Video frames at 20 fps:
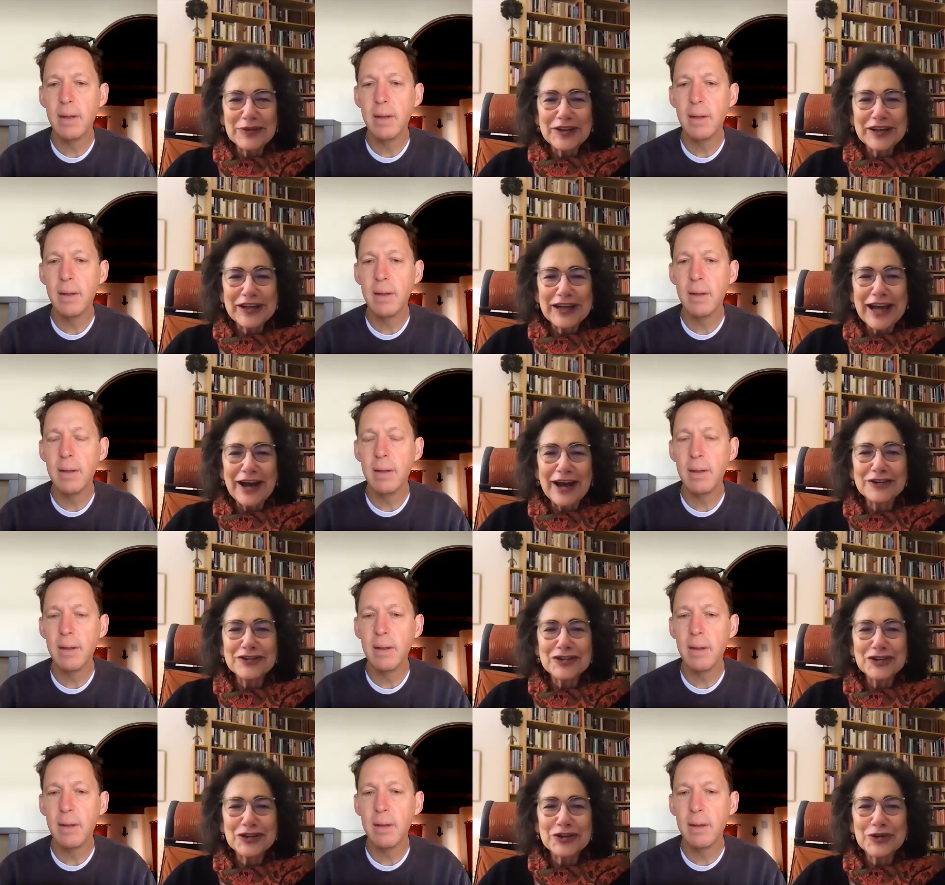Speaker 1: with a
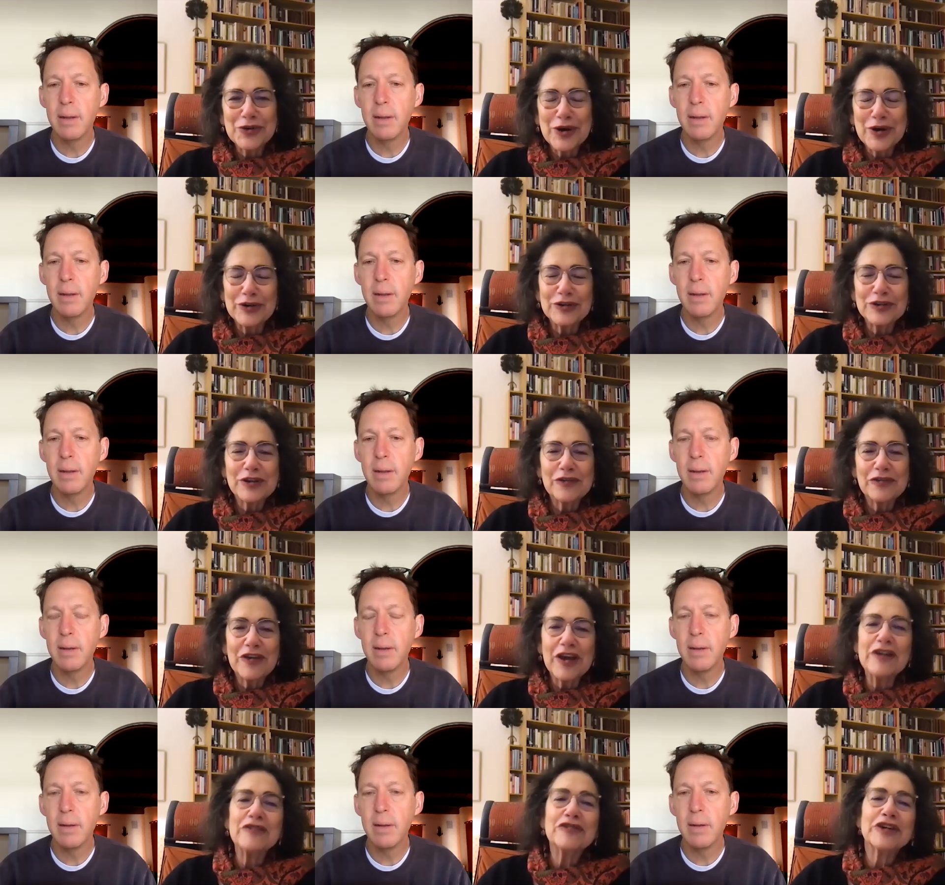counter quote. The
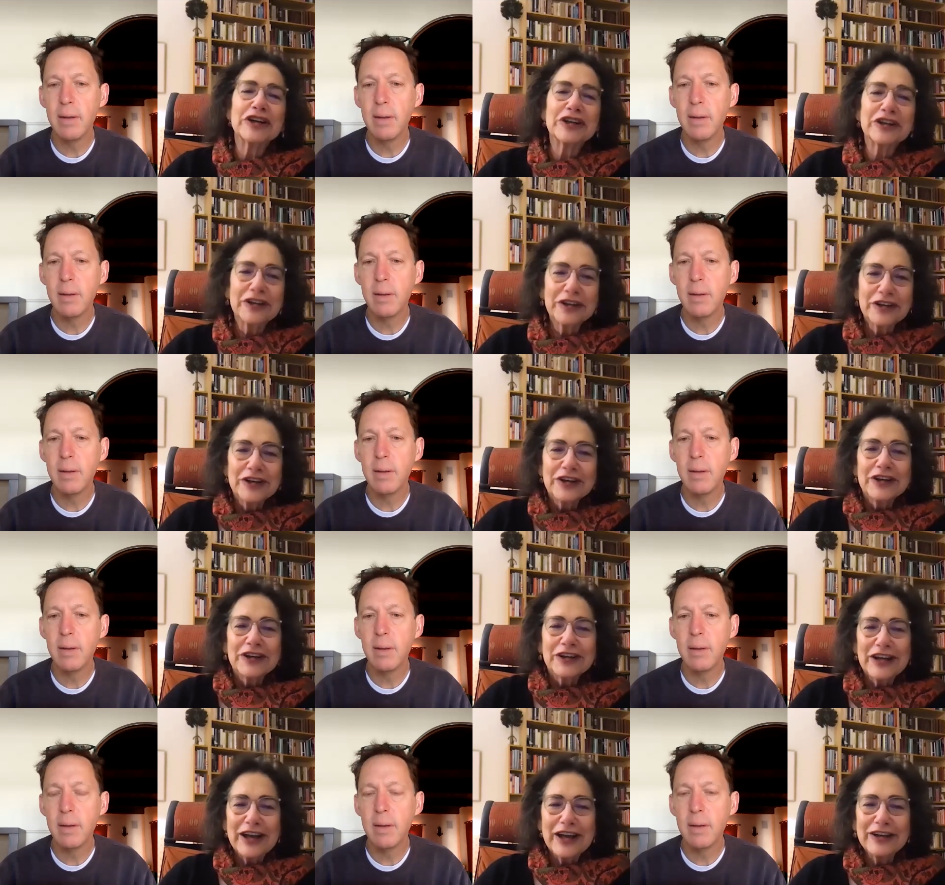favorite
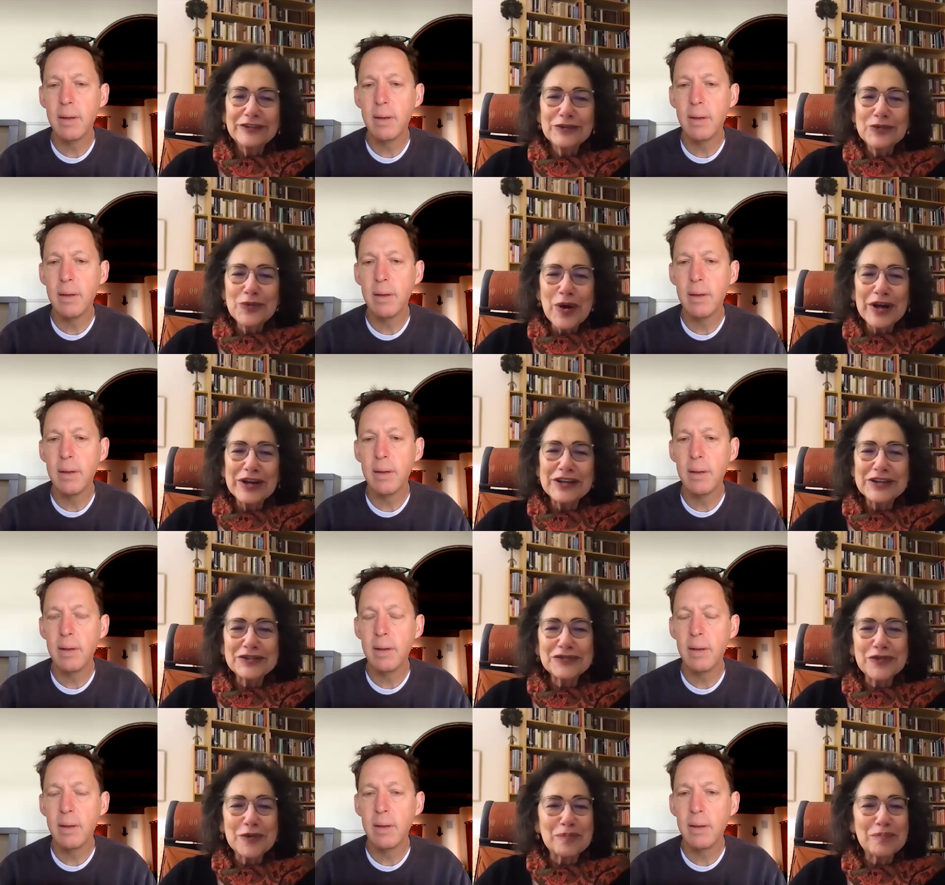uh, one
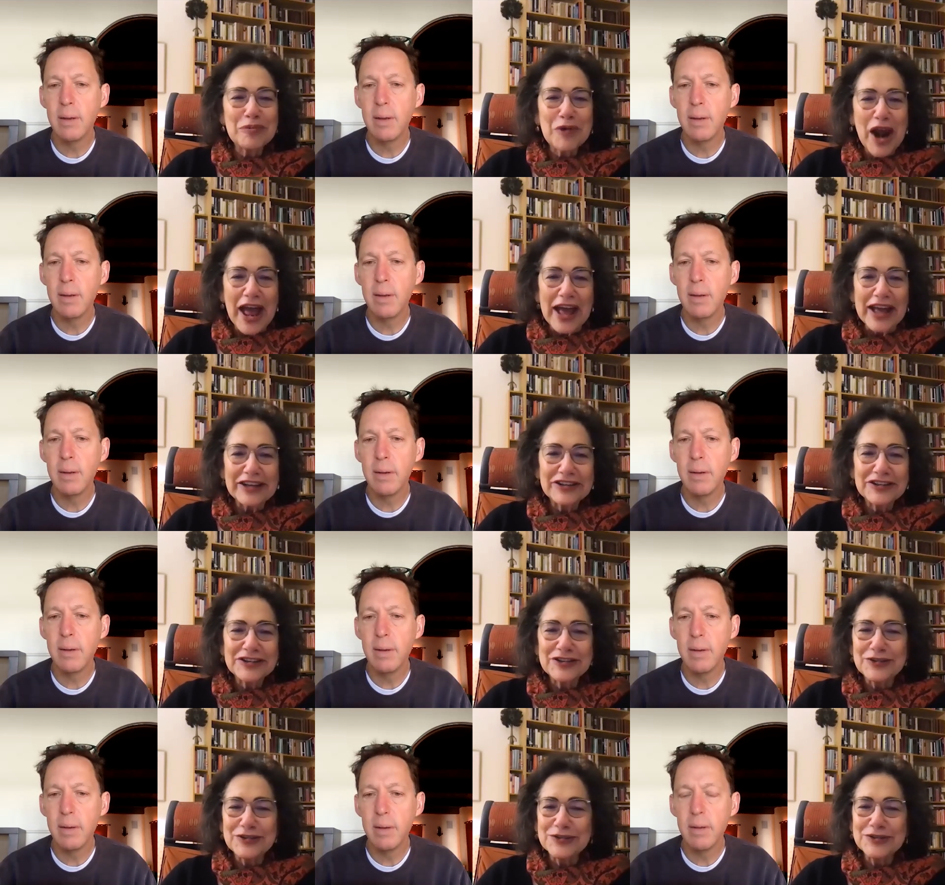is from
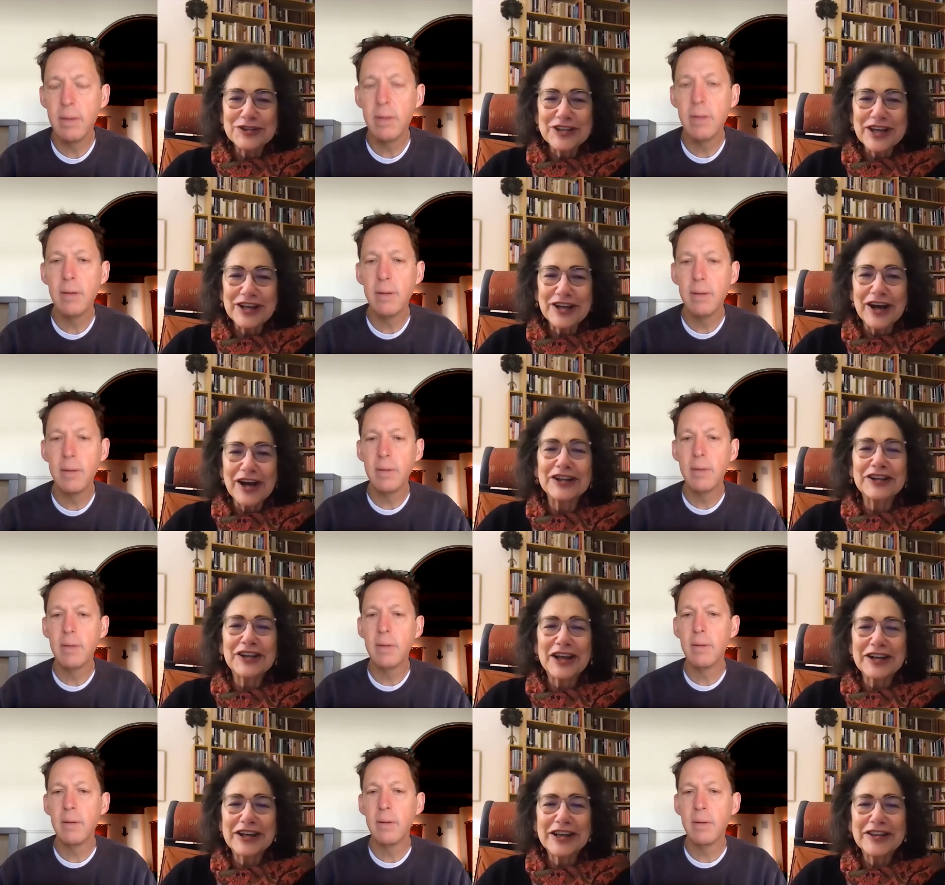Brecht, who said,
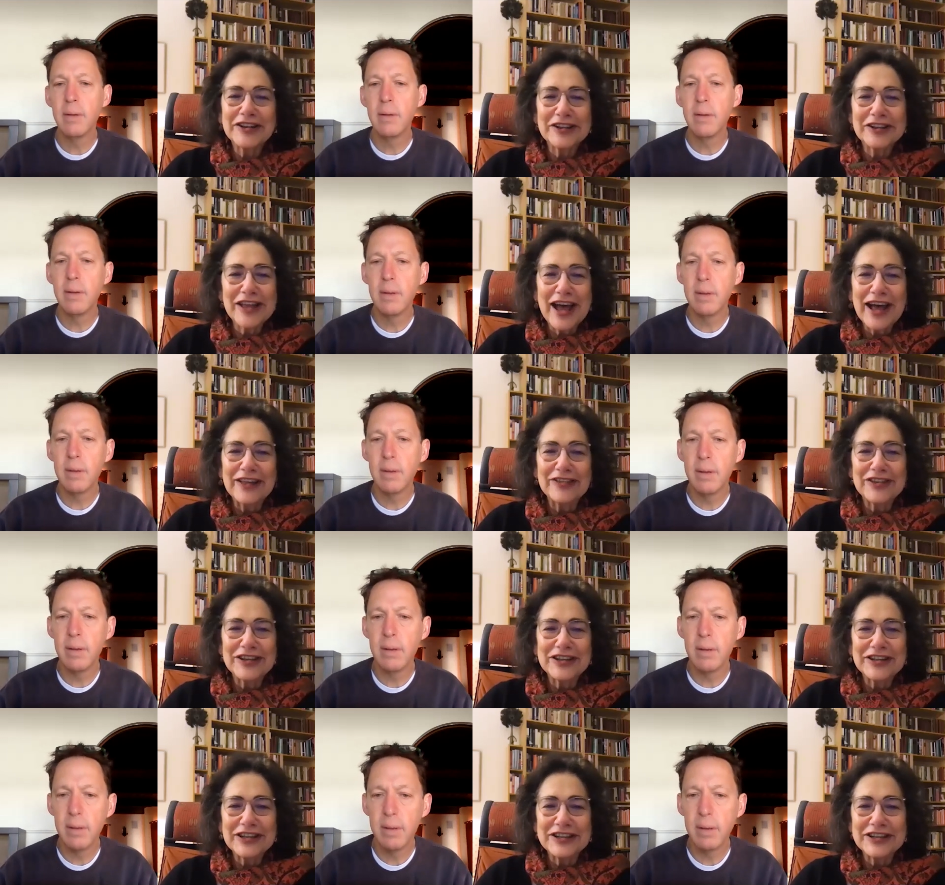"Unlucky the
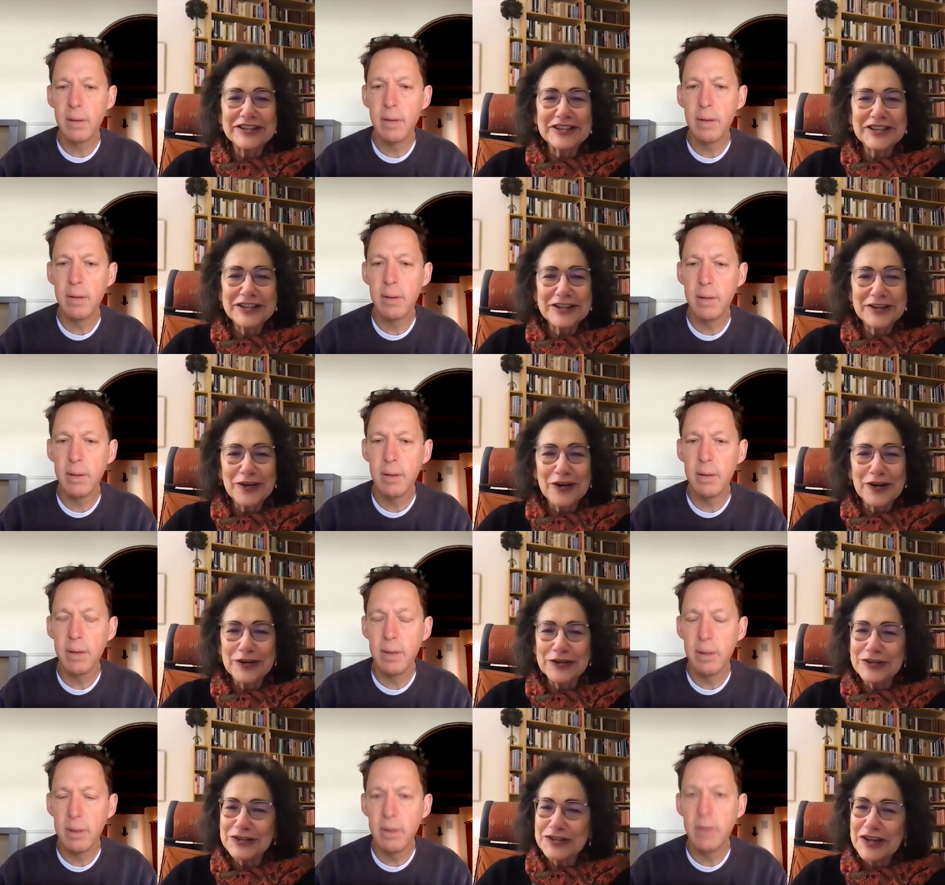land that needs
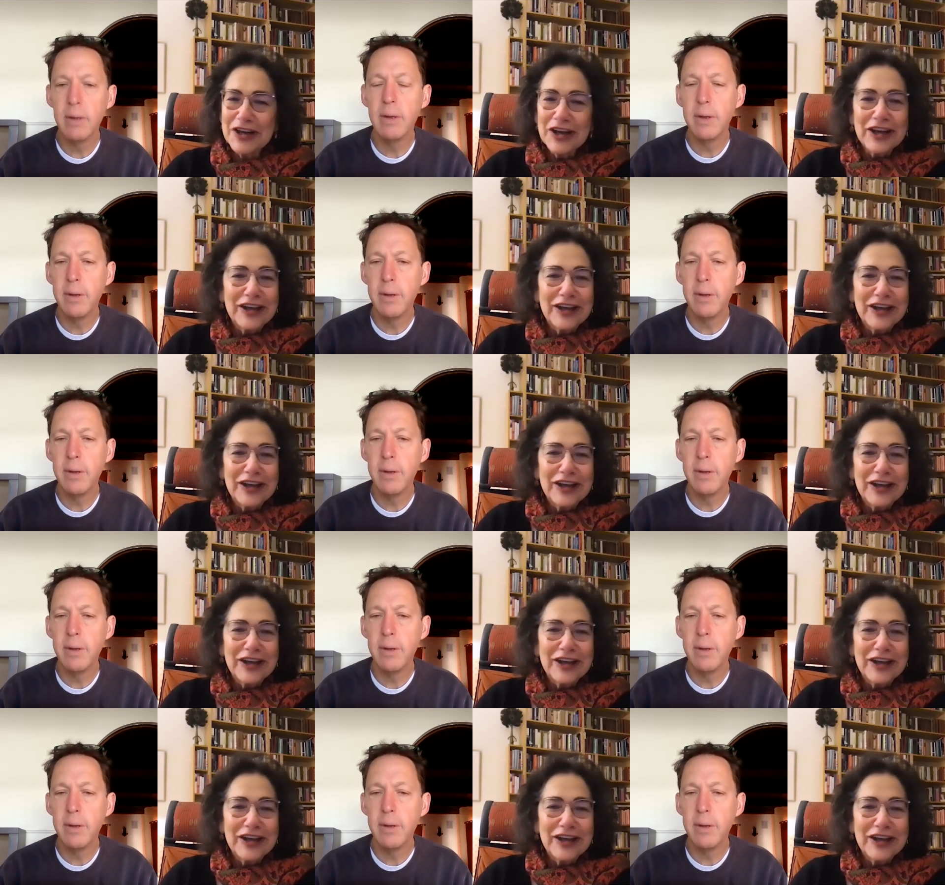heroes."